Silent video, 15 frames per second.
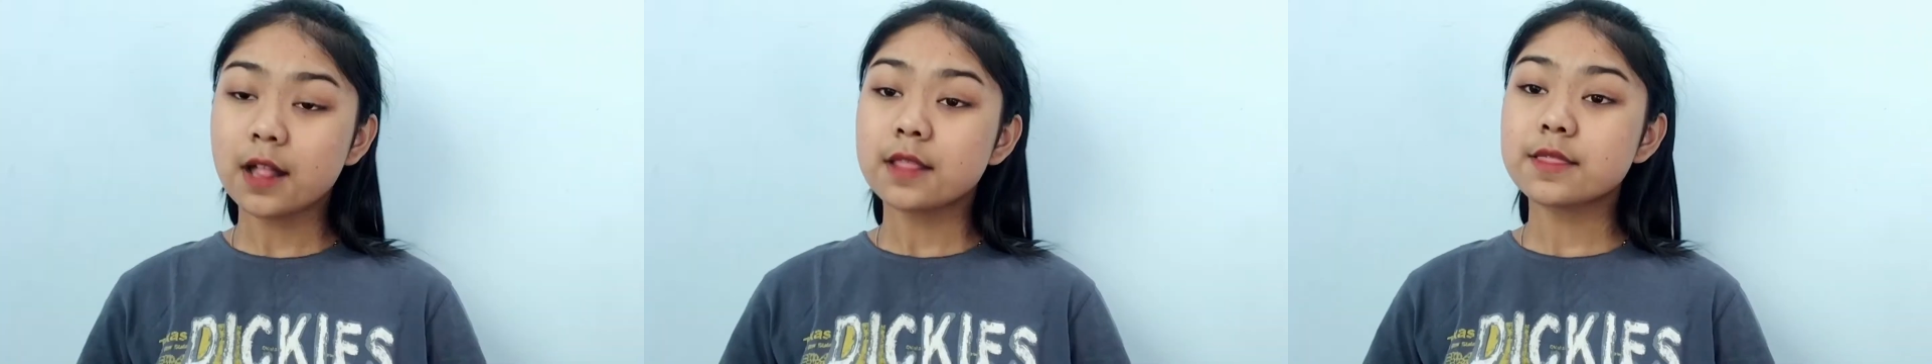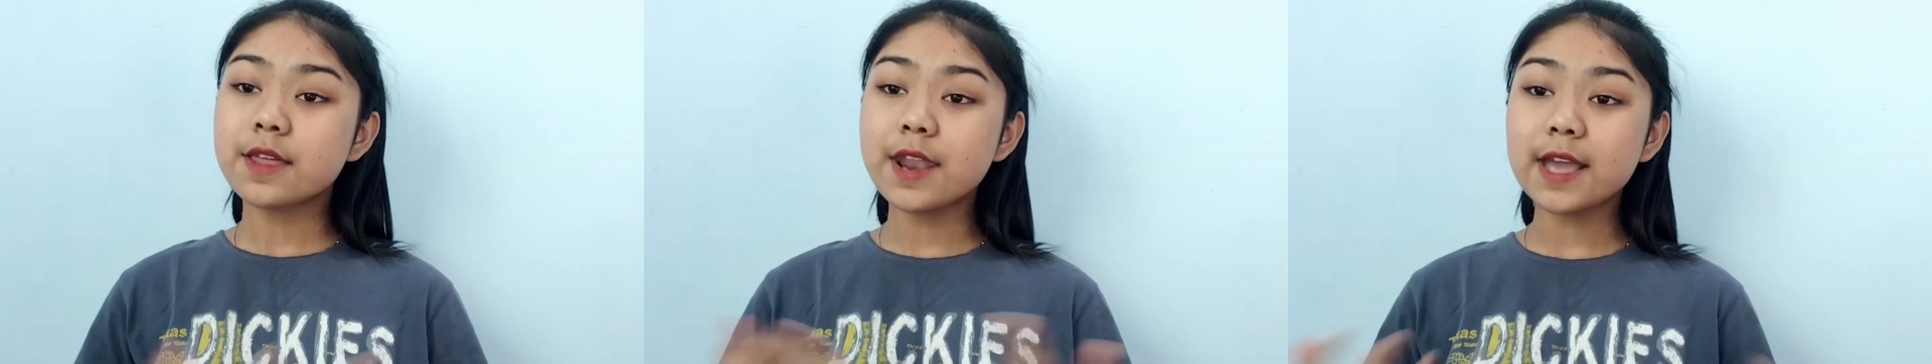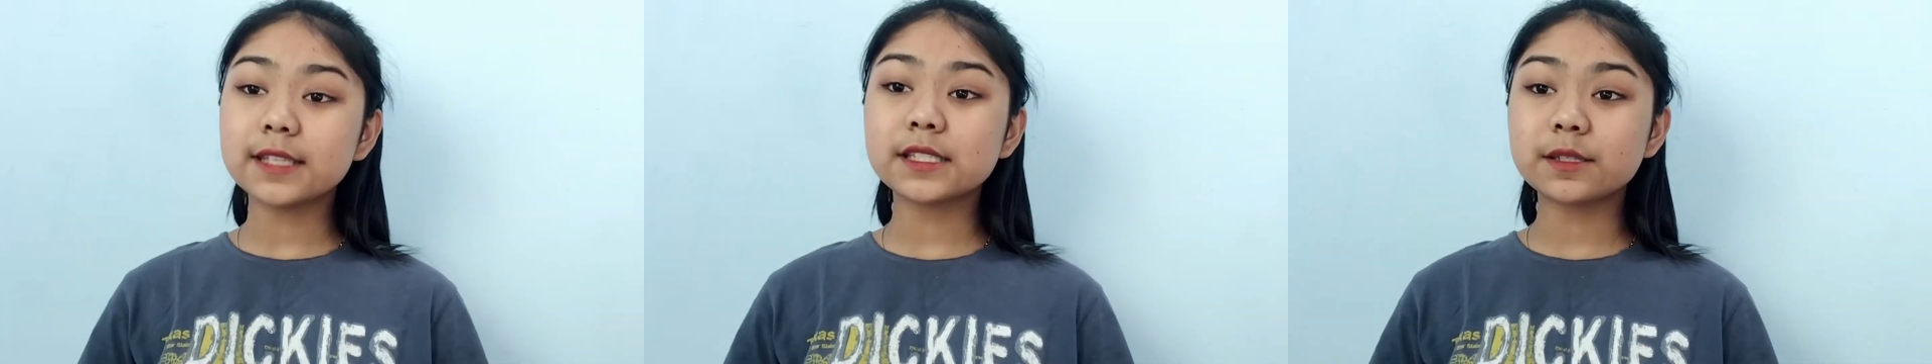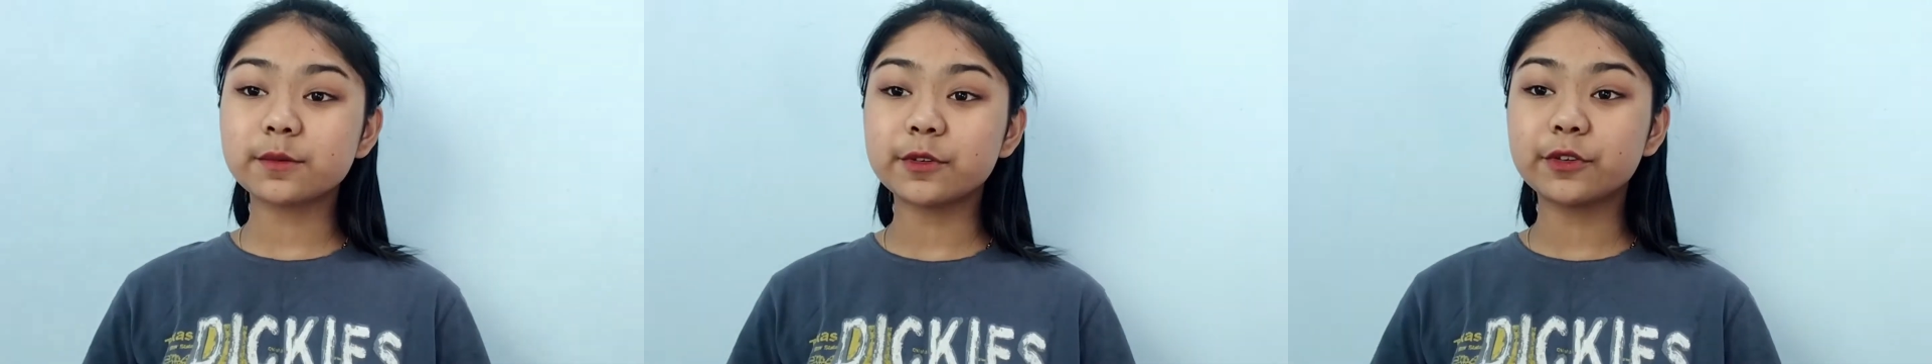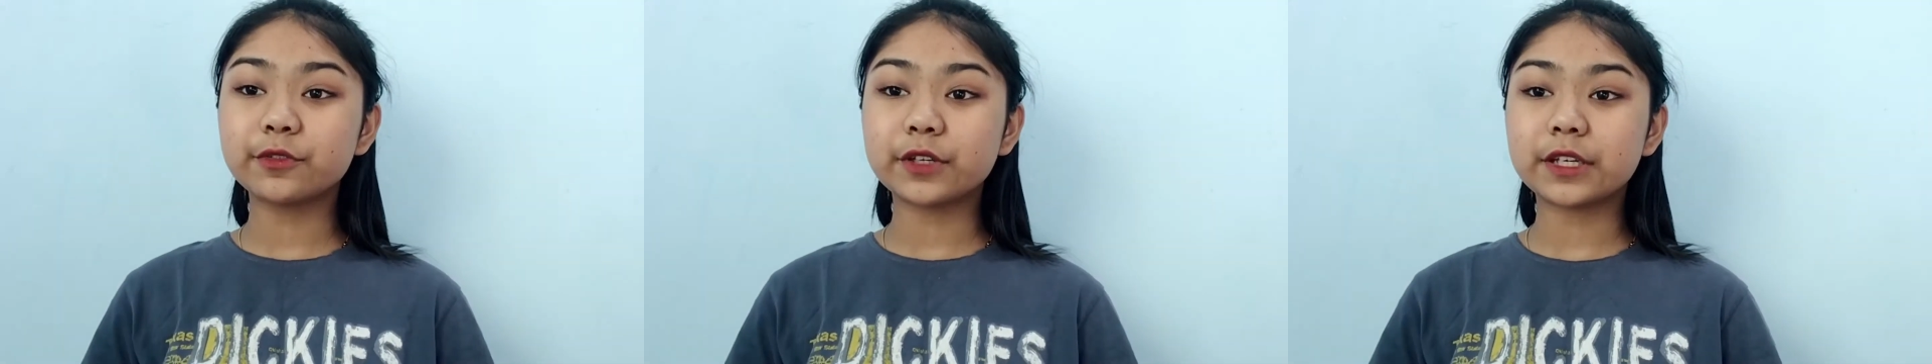The next
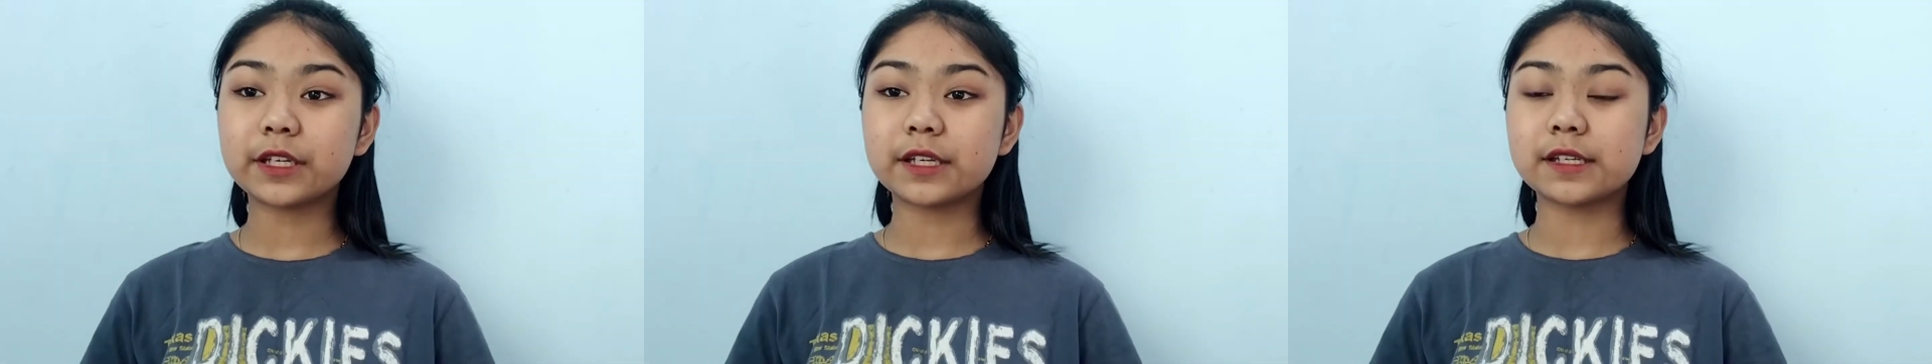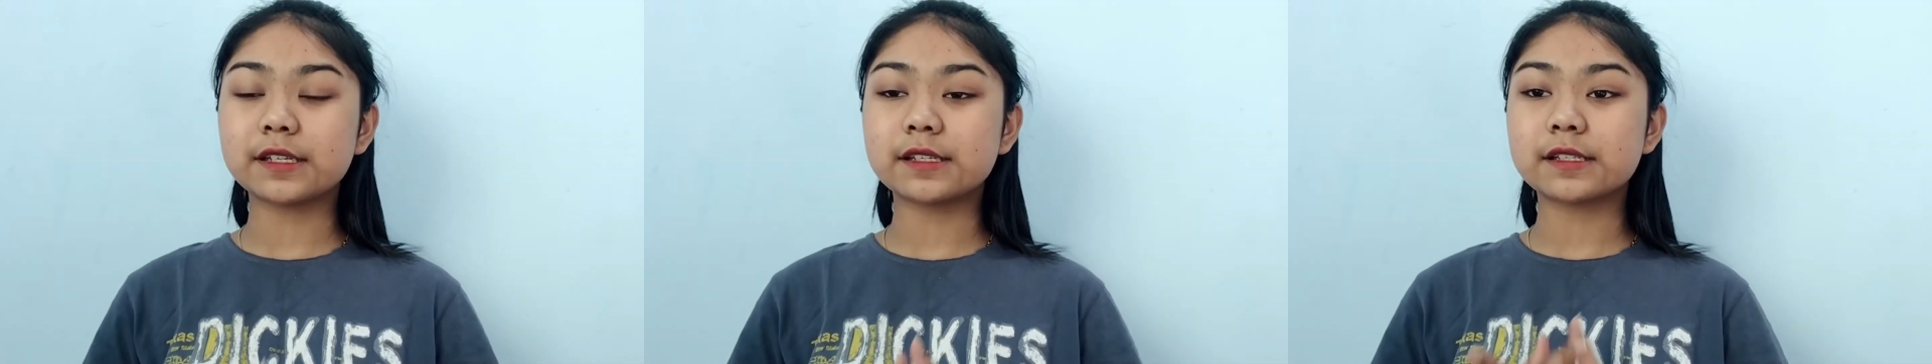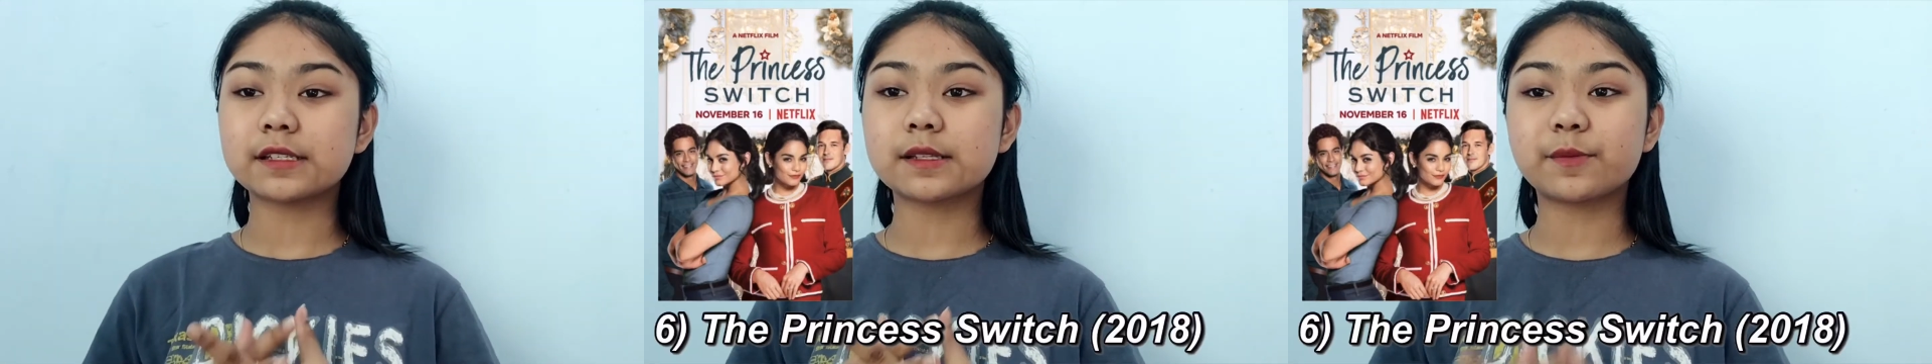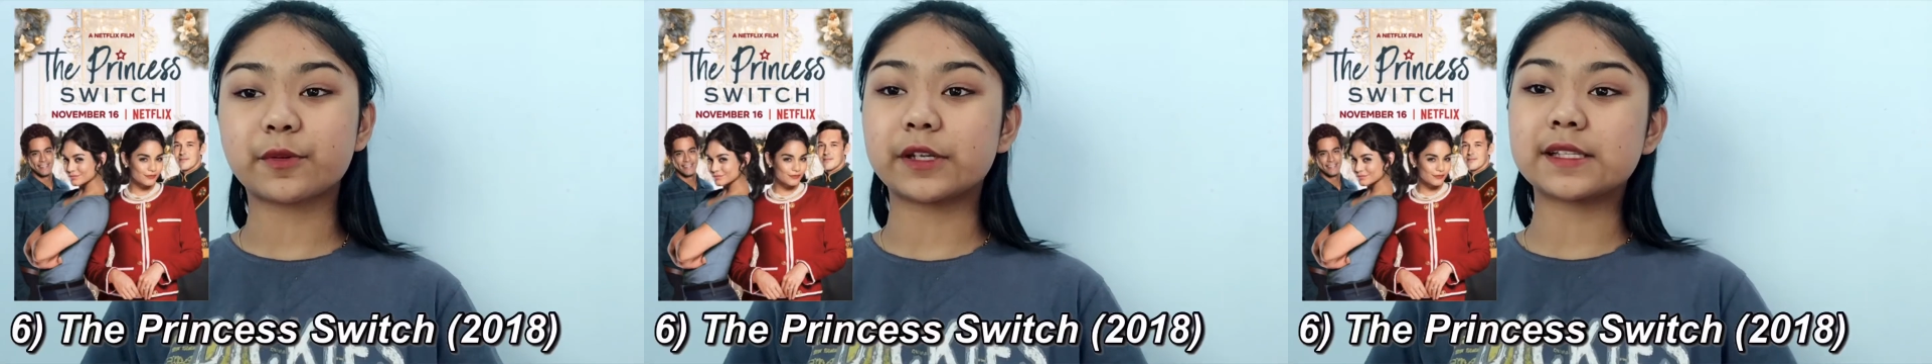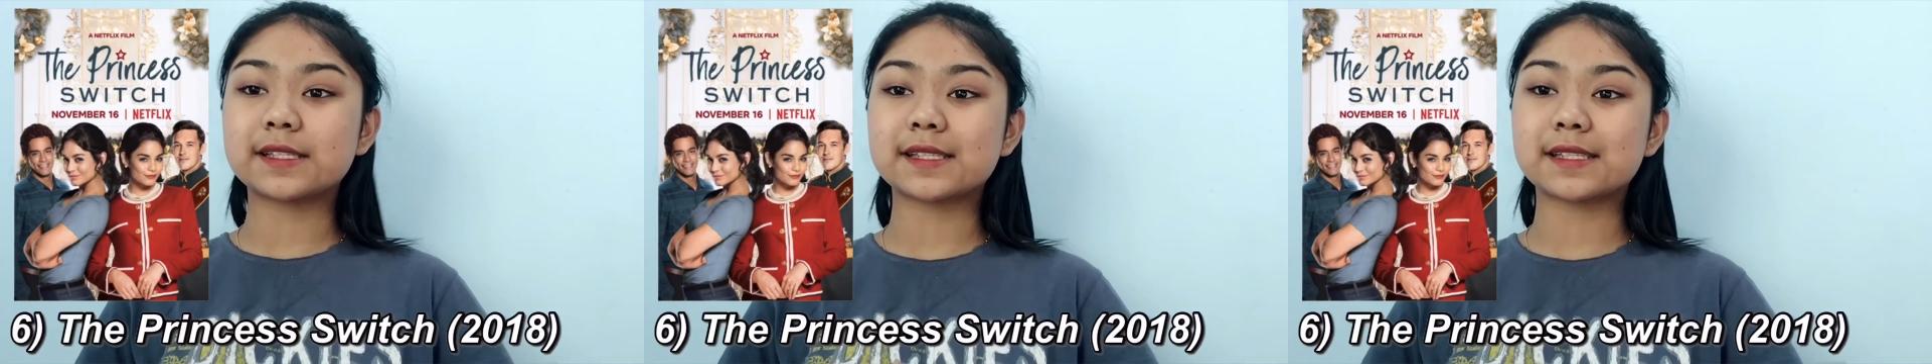movie is The
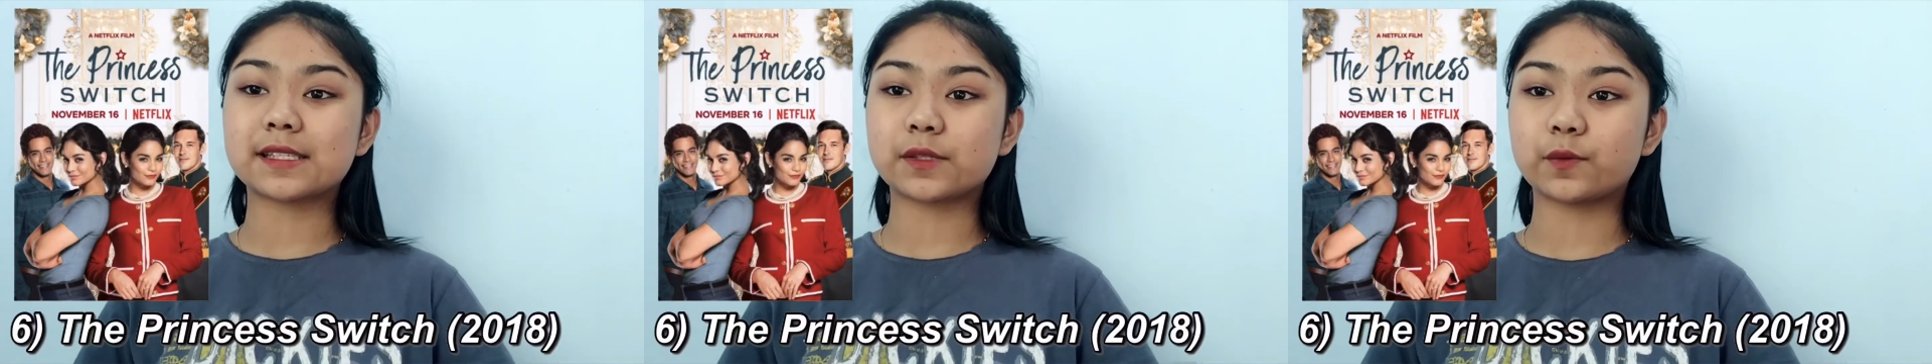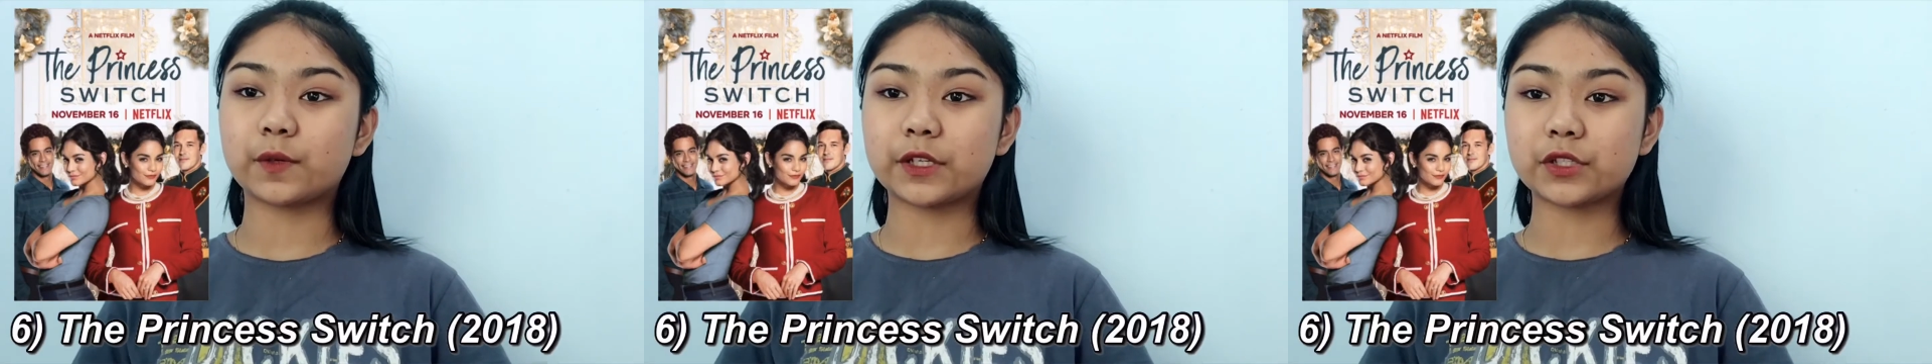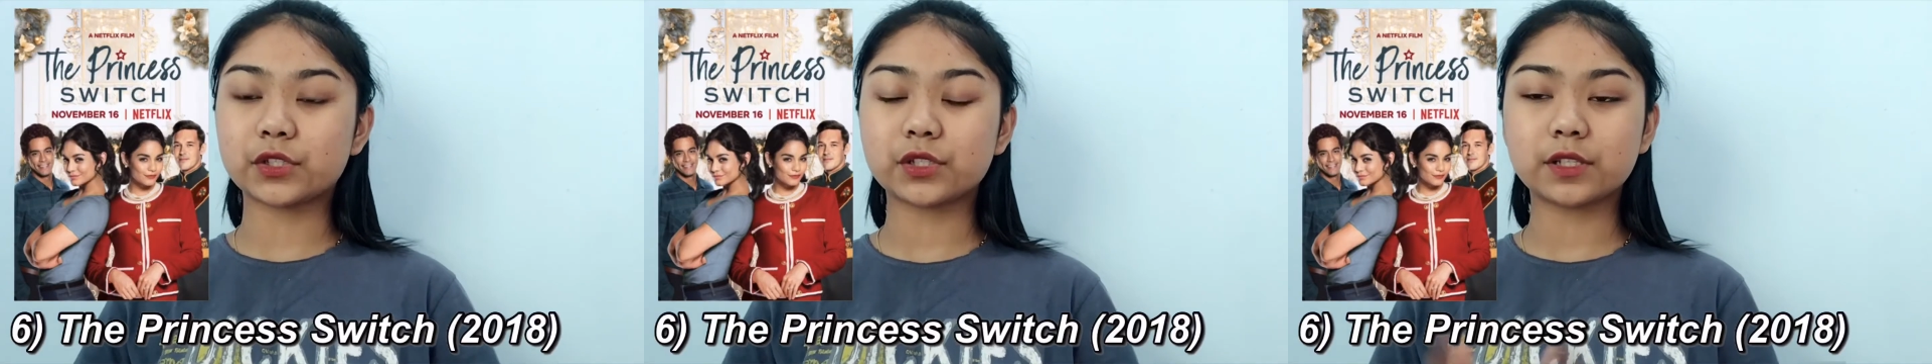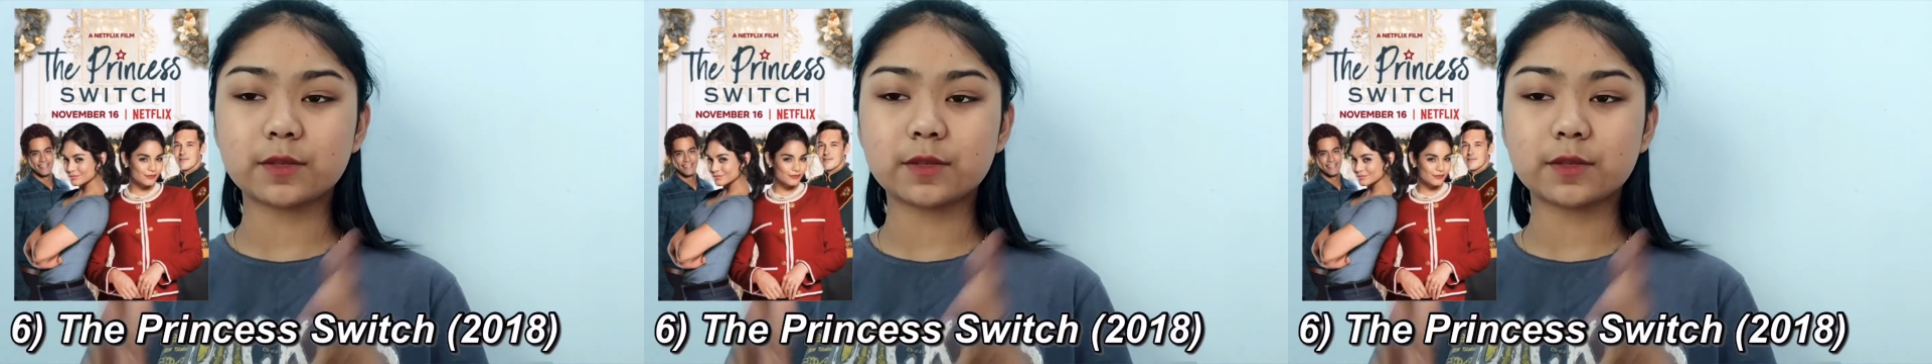Princess Switch.